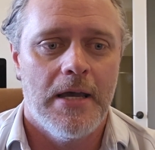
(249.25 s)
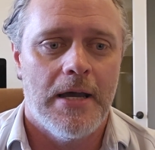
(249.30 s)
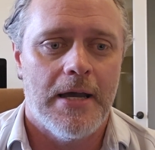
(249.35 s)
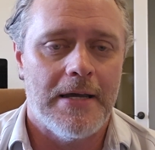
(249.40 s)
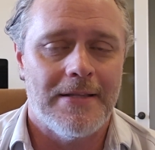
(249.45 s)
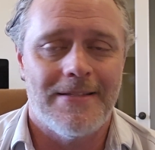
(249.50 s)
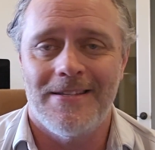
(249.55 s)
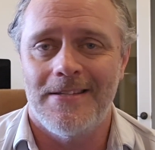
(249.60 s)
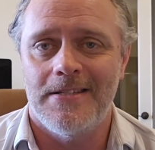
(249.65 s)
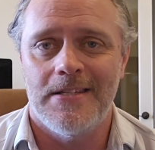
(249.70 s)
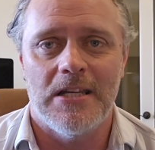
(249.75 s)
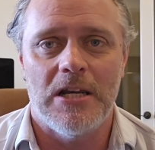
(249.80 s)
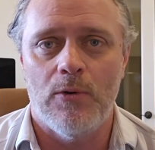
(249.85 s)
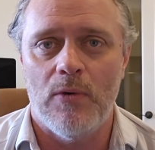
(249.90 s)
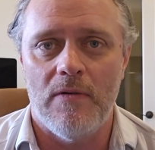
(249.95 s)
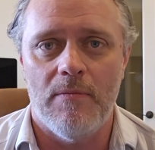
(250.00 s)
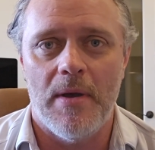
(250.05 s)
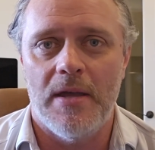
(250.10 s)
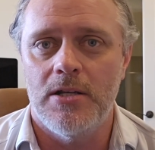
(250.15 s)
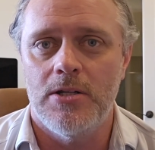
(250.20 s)
It's a city
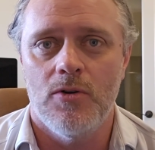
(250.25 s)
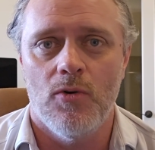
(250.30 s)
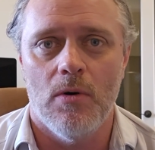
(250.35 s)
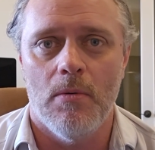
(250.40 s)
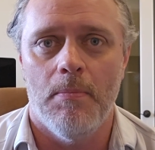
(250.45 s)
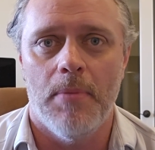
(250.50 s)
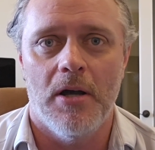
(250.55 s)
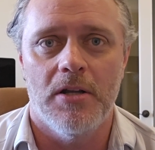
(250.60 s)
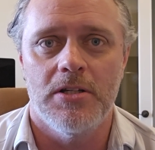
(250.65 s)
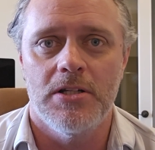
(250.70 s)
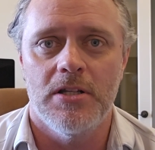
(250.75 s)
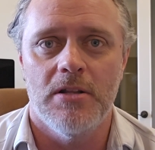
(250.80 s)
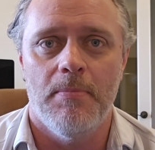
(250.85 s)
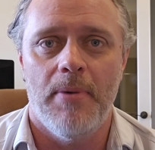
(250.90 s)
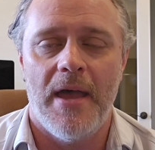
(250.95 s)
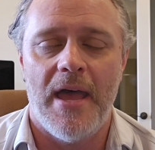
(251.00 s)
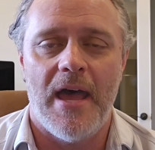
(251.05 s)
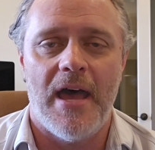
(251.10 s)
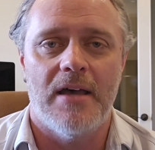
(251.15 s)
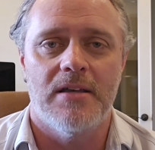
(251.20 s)
we've been to a bunch in the
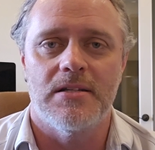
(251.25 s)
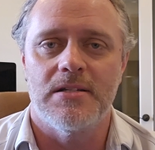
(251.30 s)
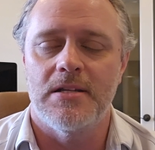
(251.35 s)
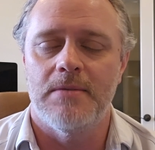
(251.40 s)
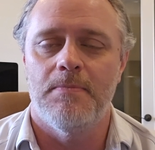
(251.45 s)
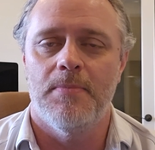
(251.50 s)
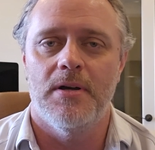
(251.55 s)
past,